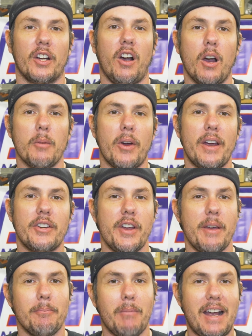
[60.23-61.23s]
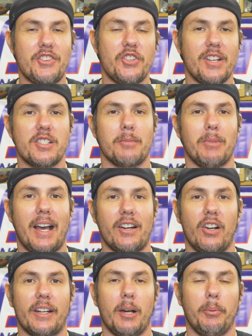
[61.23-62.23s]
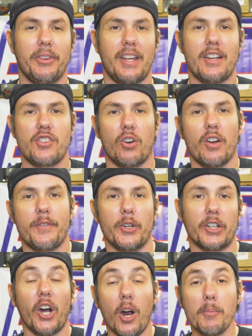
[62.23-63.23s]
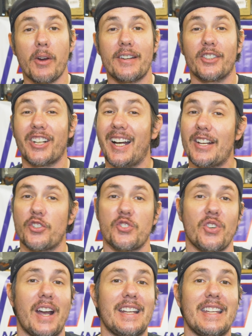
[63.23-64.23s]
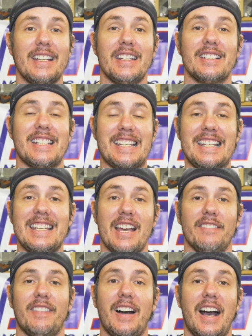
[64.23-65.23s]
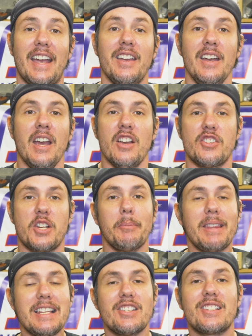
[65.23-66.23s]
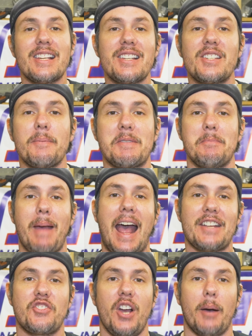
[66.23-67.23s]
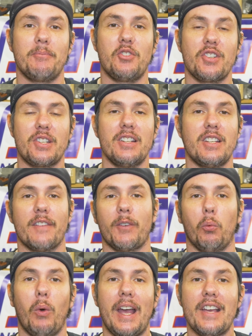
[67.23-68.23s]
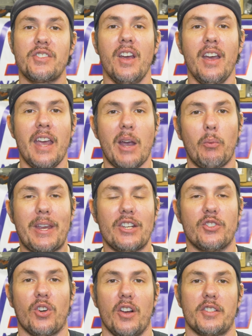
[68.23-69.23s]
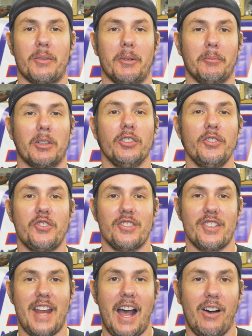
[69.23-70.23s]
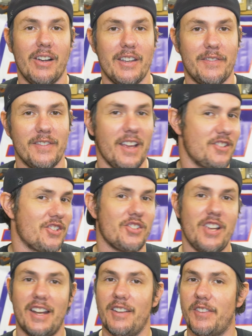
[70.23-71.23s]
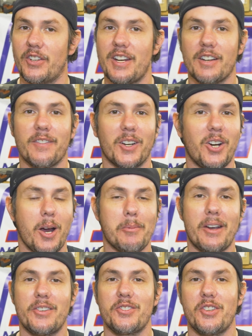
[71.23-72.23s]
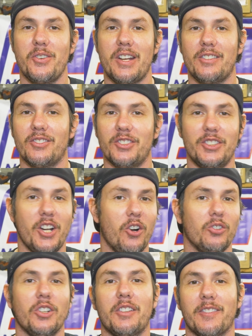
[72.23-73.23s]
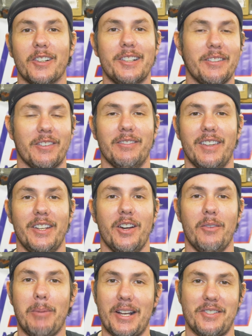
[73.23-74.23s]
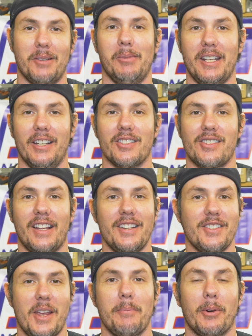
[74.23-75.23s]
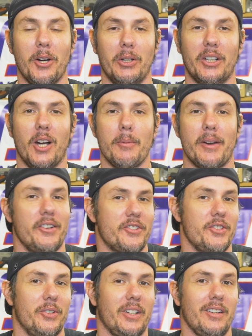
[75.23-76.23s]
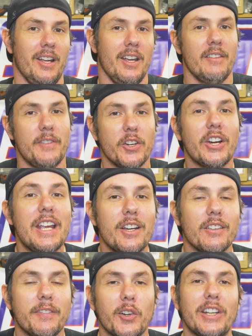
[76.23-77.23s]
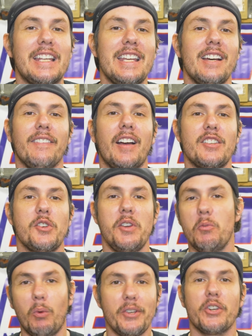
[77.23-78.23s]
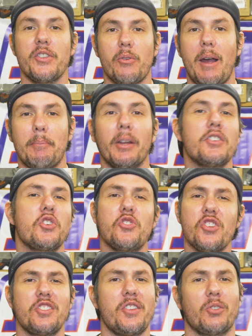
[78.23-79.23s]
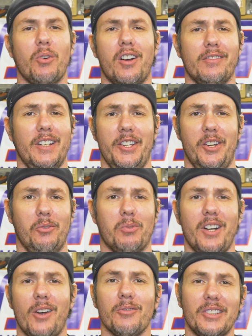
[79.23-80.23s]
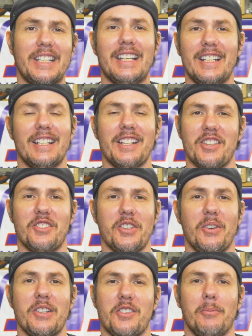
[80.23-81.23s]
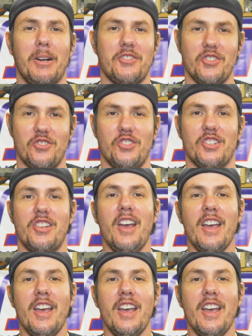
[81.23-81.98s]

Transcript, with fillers: on a carburetor, it might shed some light on a couple things. Or if you're a carburetor guy and you're trying to get into EFI, some of these systems match up just in different ways, and we can draw some conclusions. Now, as I said, if you're here for carburetor tuning, go look for a different video by somebody else that is a pro in carburetor tuning. If you're here for EFI tuning, well, you're in the right place. You're just at the wrong video. We're not really getting into tuning so much as just